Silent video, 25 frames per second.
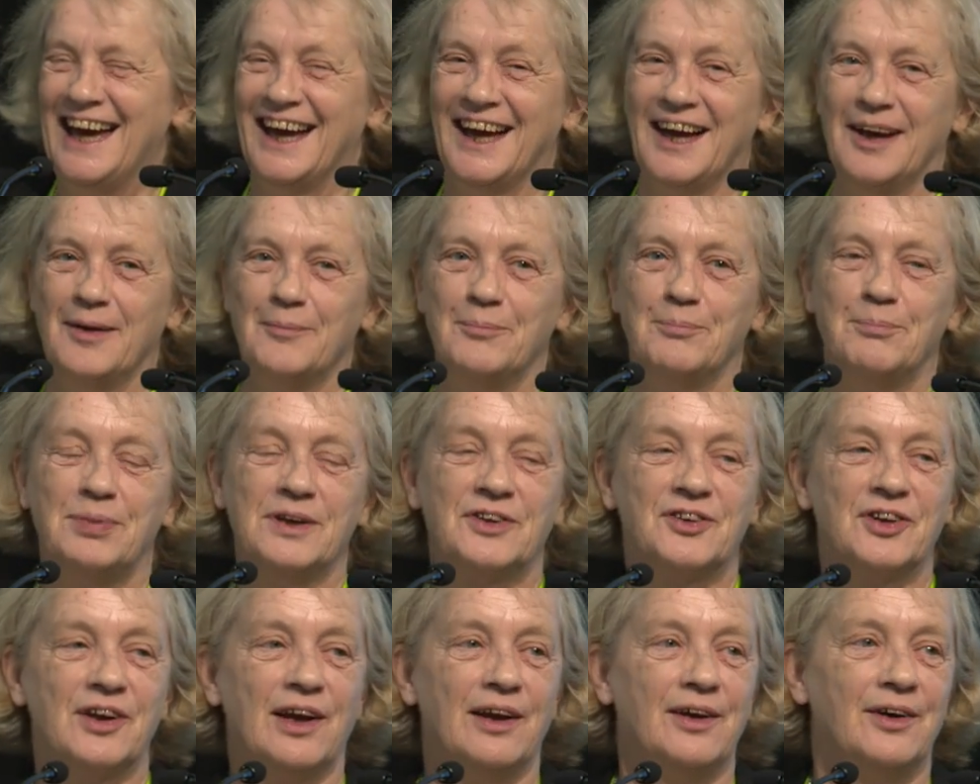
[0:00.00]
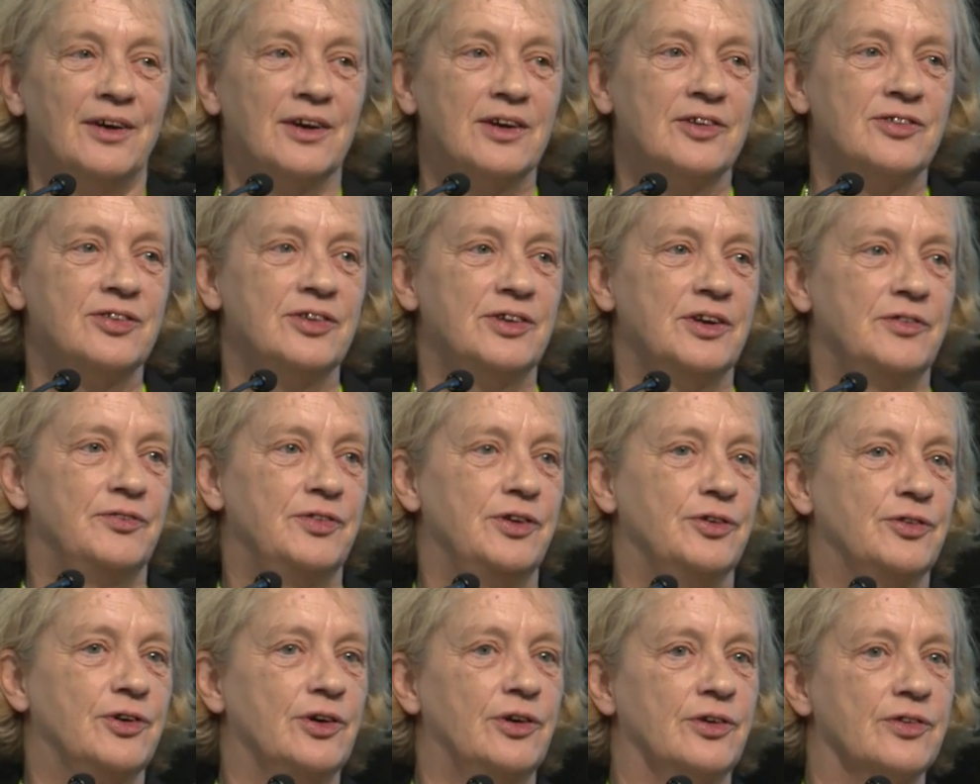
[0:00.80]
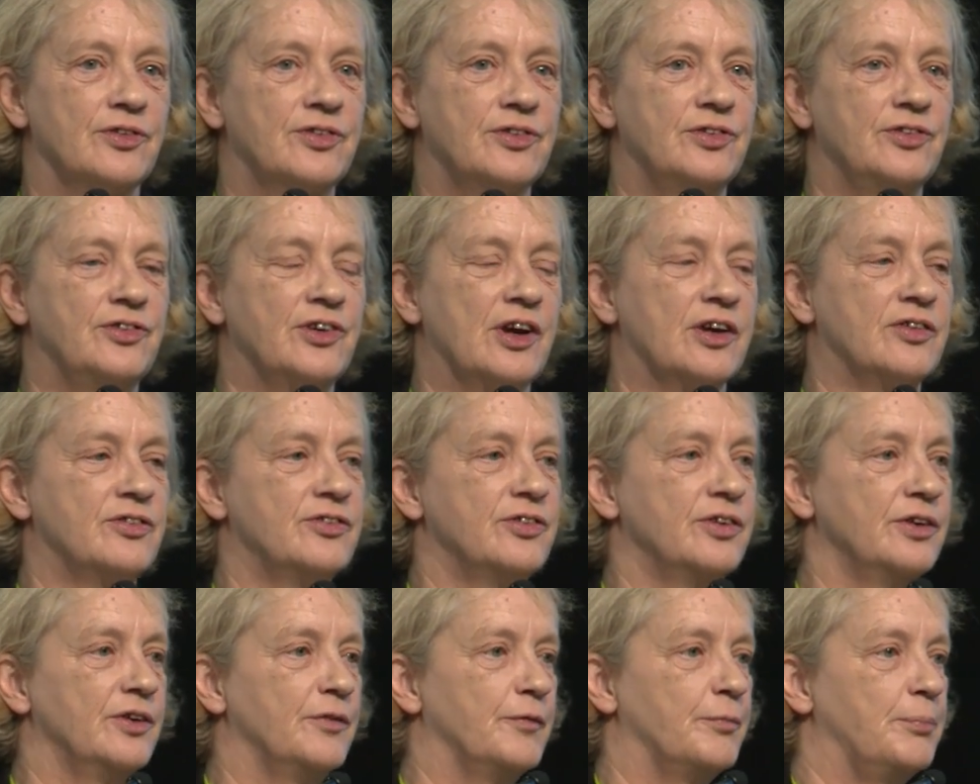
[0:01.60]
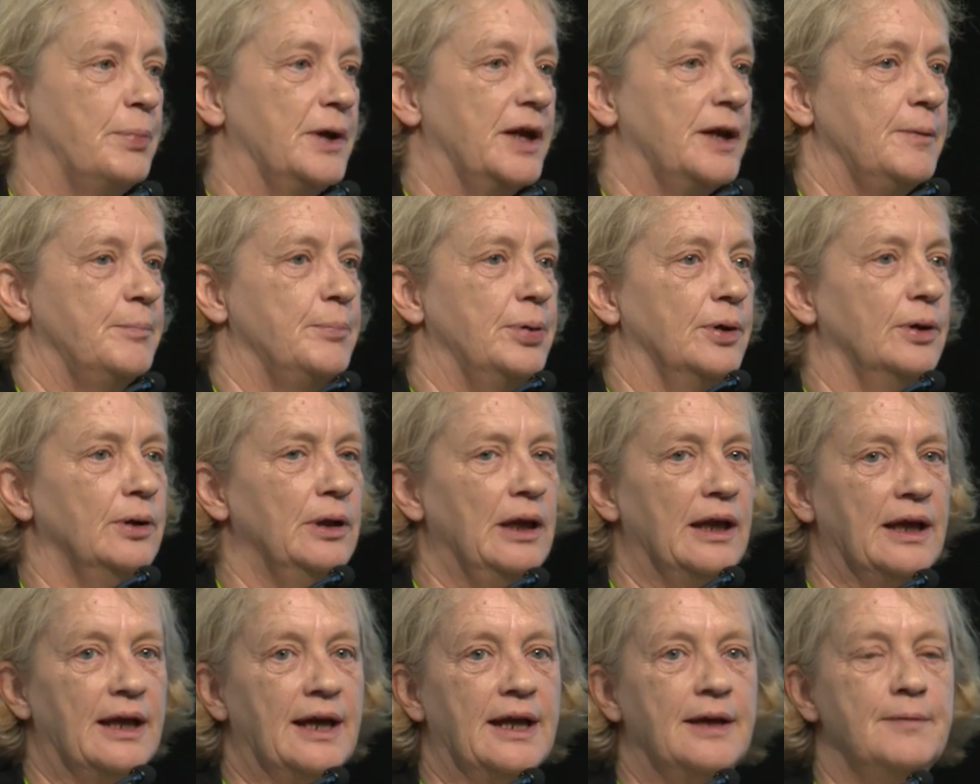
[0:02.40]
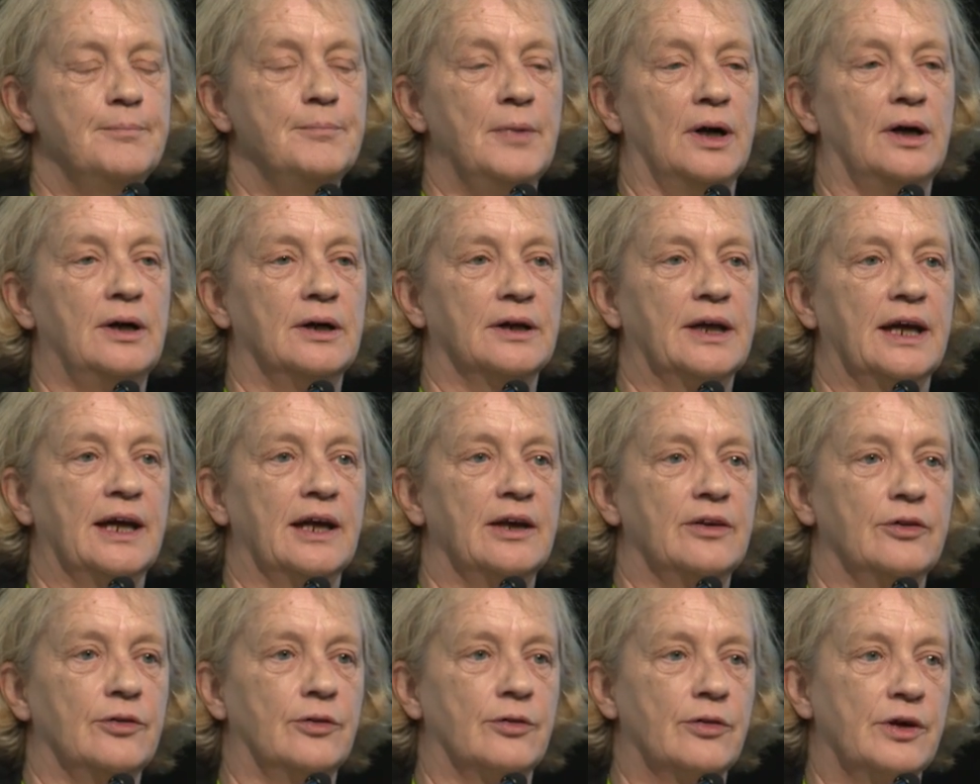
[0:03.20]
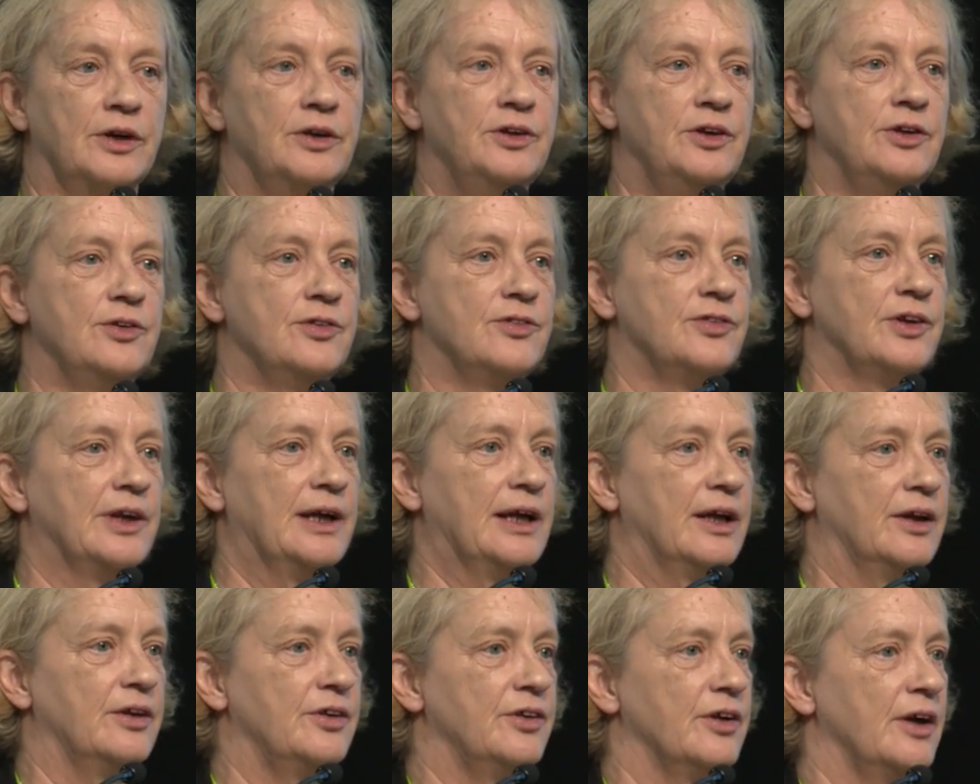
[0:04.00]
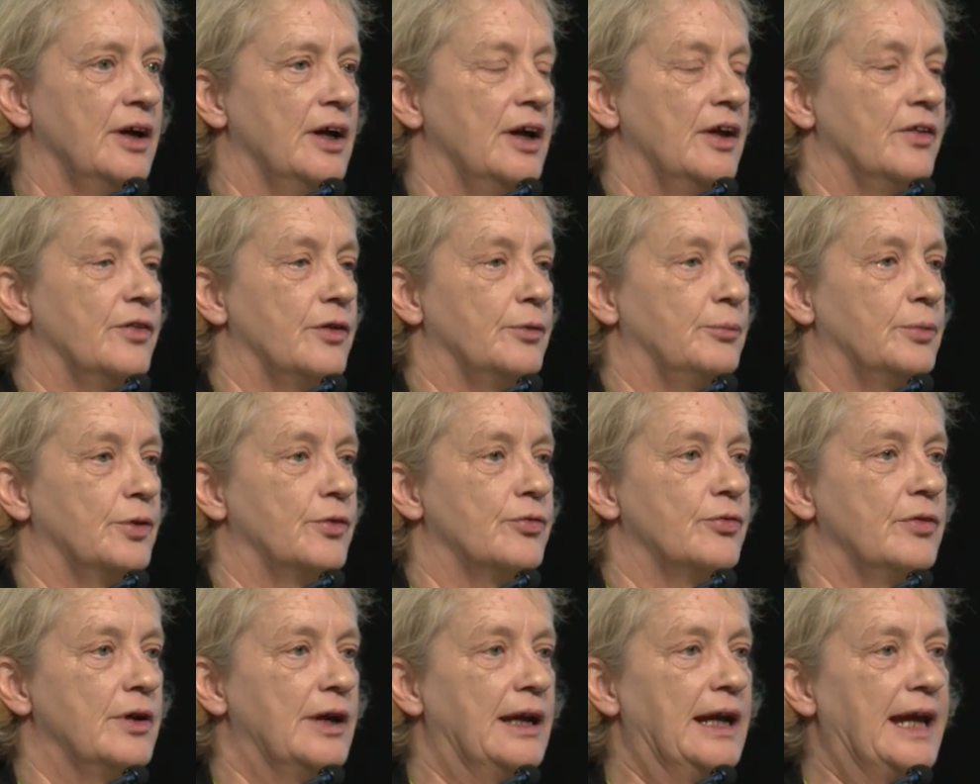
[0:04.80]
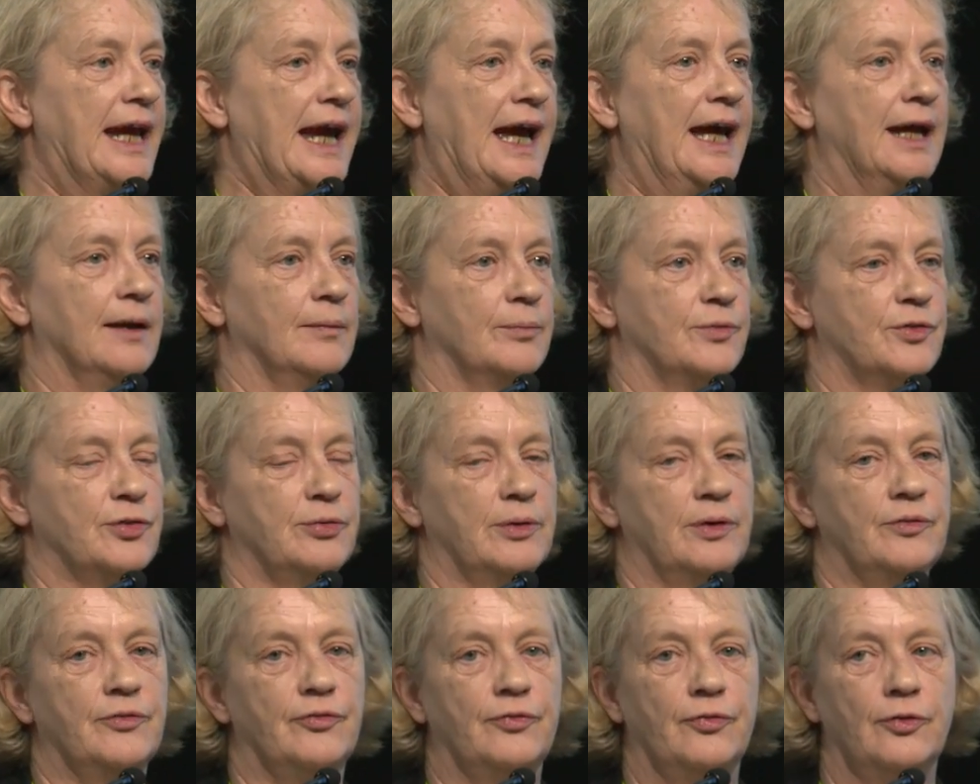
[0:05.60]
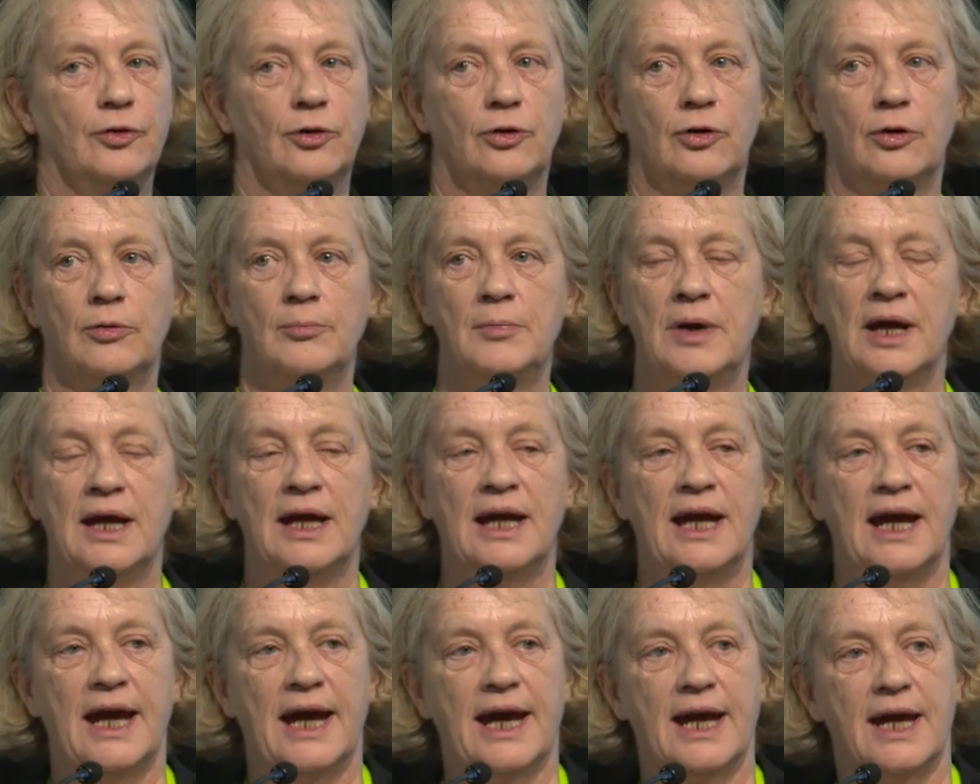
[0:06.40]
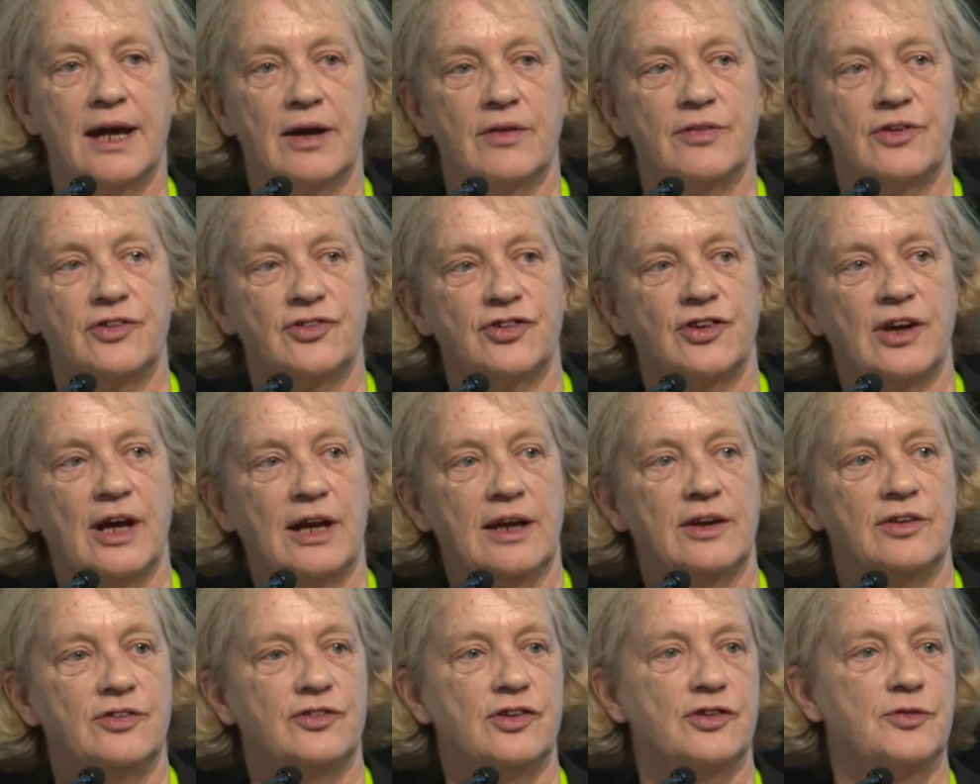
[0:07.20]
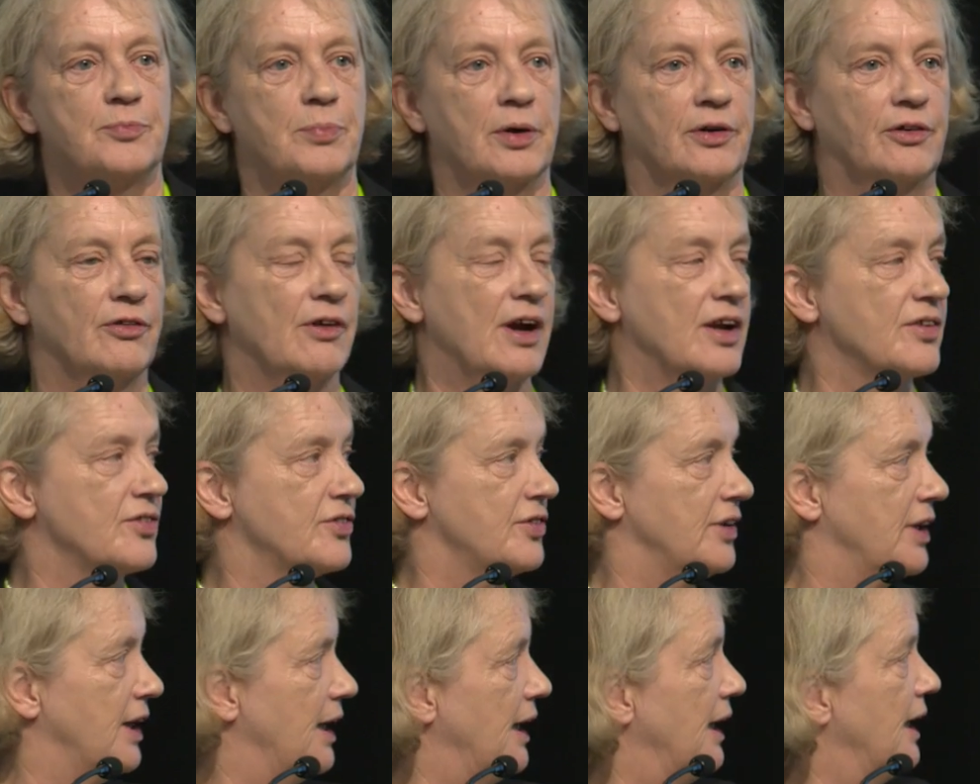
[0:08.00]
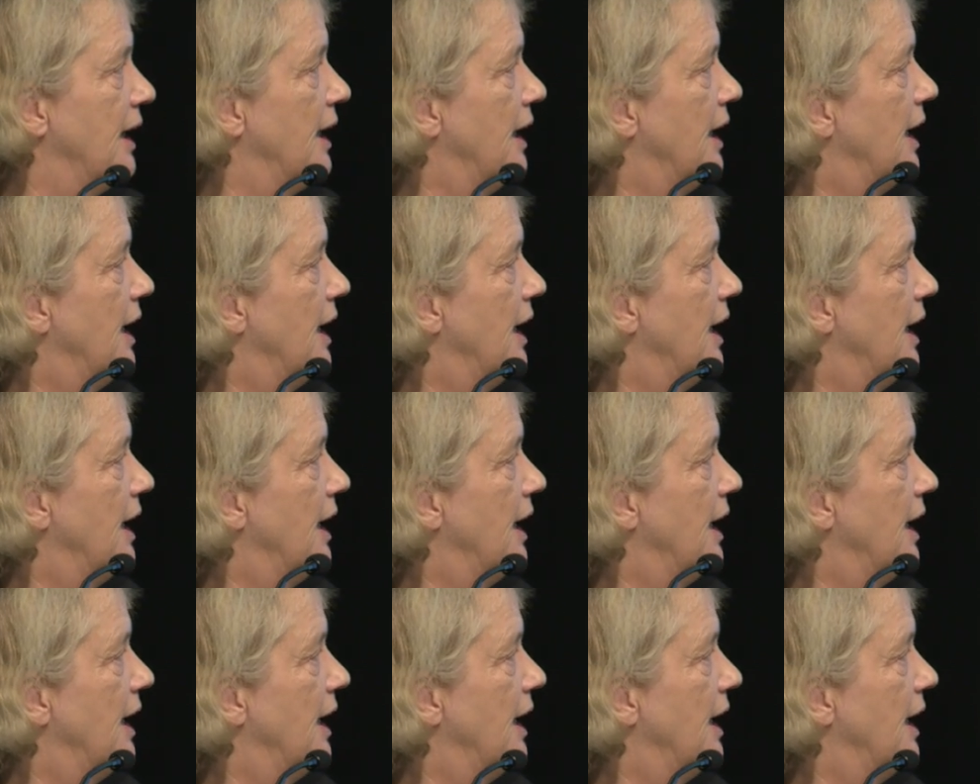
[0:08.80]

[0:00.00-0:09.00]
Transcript: um, be delighted if you've got suggestion of people in market or in New Zealand that would really help to inform how the challenge is progressing,